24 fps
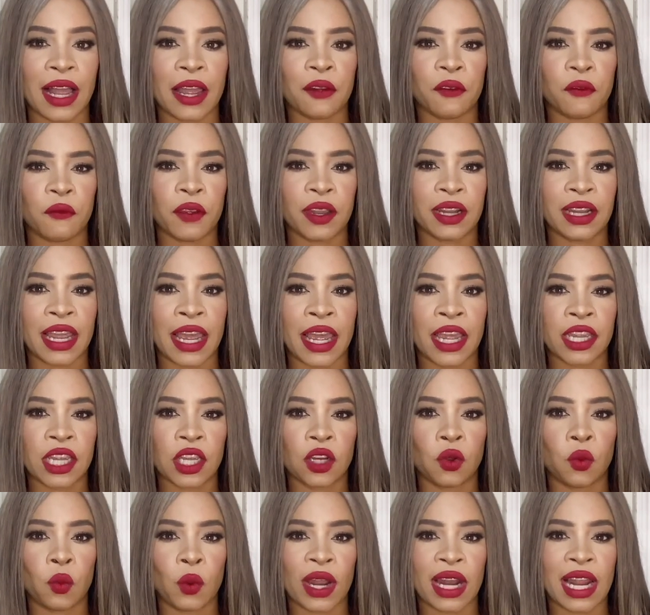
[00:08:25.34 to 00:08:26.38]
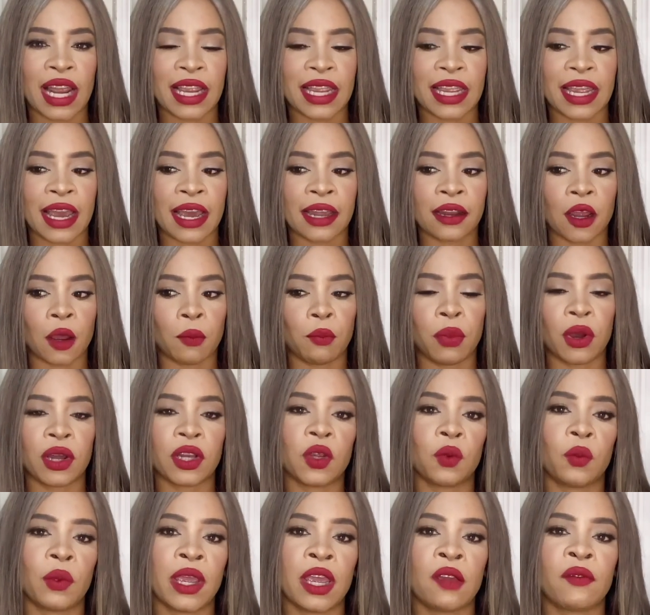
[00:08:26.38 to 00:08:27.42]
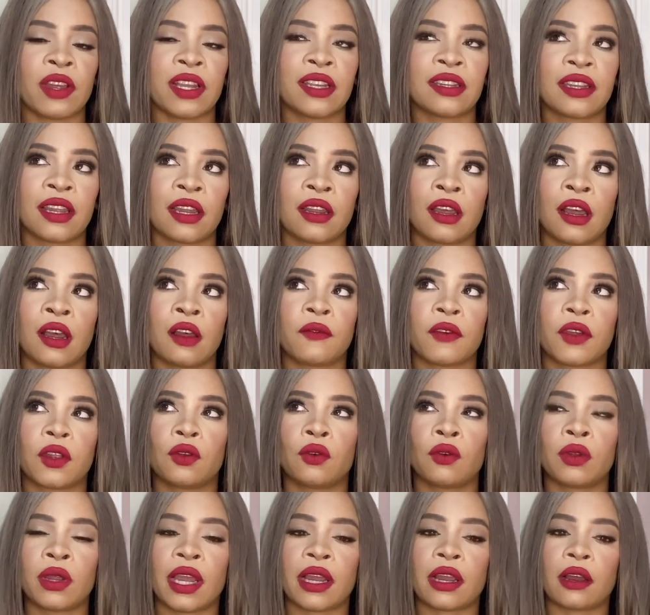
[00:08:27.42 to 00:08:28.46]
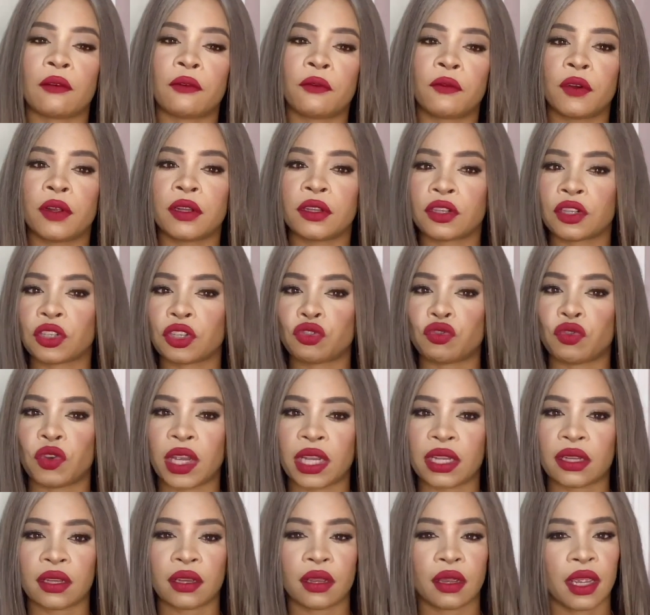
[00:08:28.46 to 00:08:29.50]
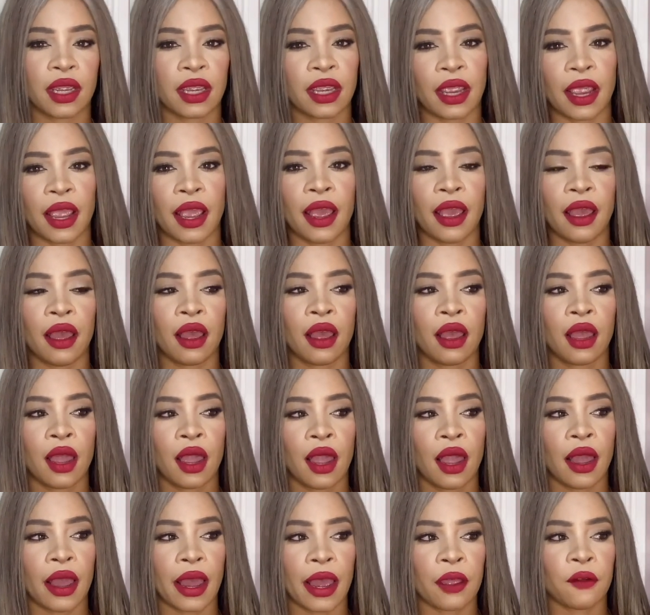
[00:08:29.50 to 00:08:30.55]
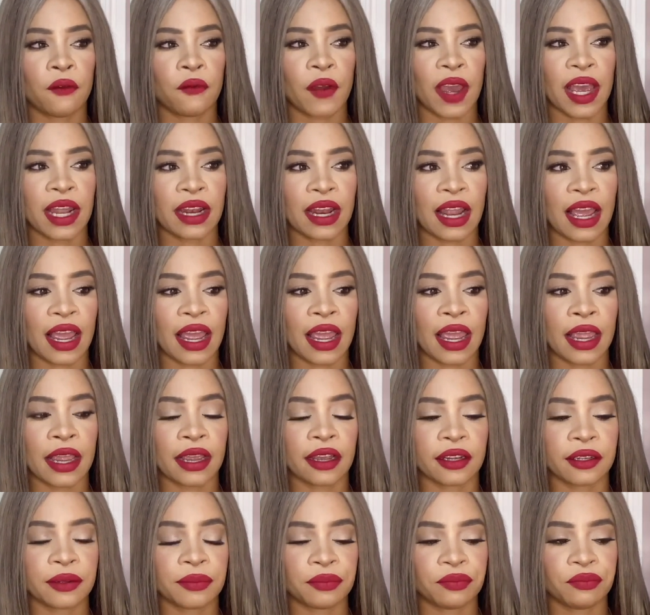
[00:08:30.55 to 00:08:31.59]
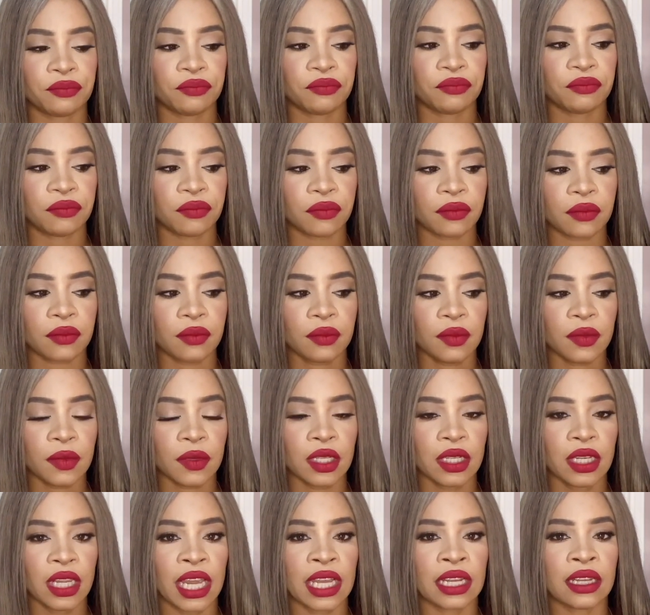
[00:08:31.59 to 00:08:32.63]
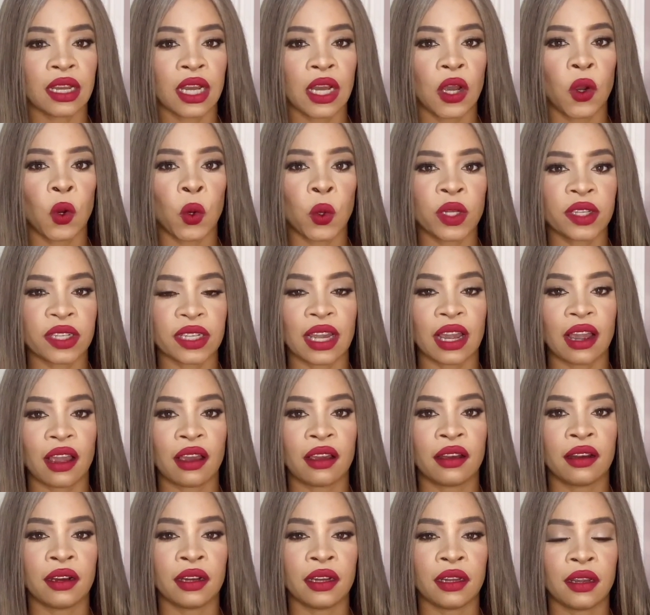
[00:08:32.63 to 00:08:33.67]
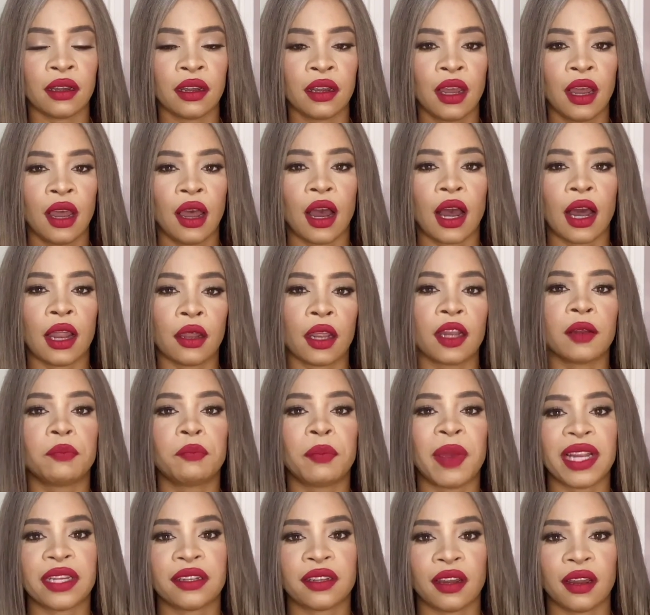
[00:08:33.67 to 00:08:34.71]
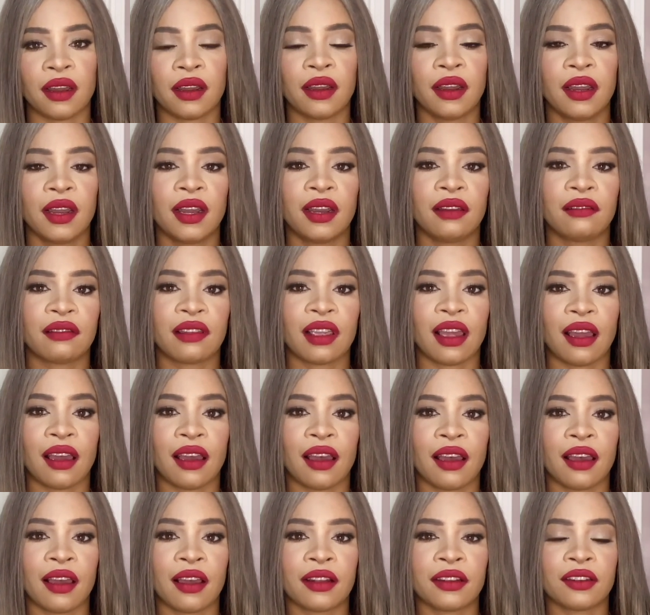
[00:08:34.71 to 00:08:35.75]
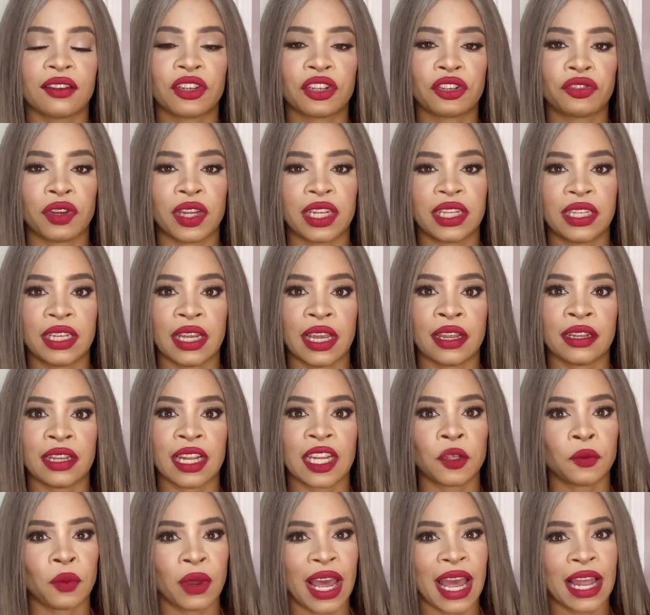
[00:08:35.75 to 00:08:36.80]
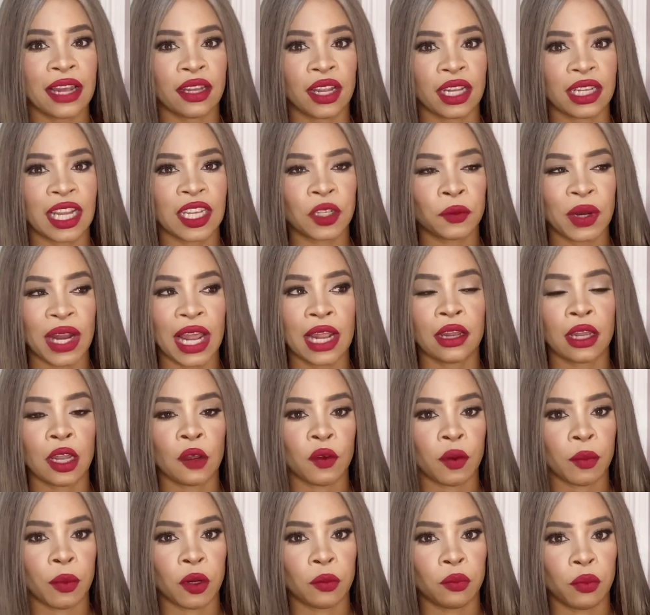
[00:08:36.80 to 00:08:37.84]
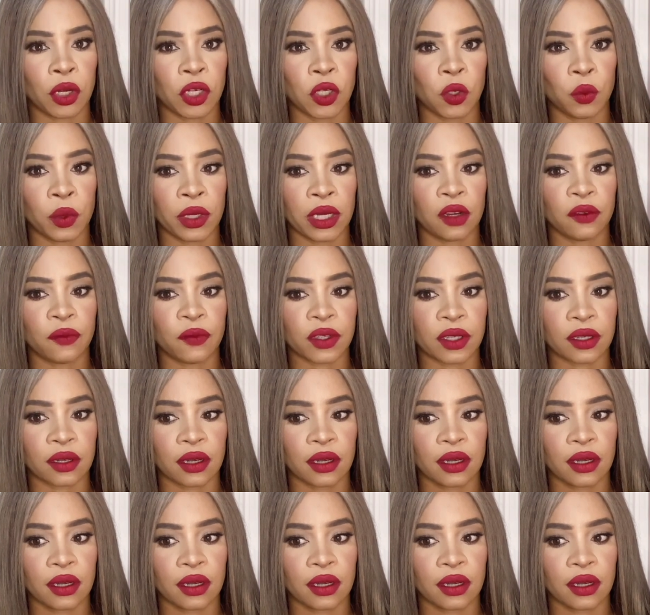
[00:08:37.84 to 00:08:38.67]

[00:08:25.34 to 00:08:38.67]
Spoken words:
feel like, you know, when I get a body wave instead of, you know, like a full straight hair, I find like it holds a curl a lot better than straight hair. That's what I love about body waves.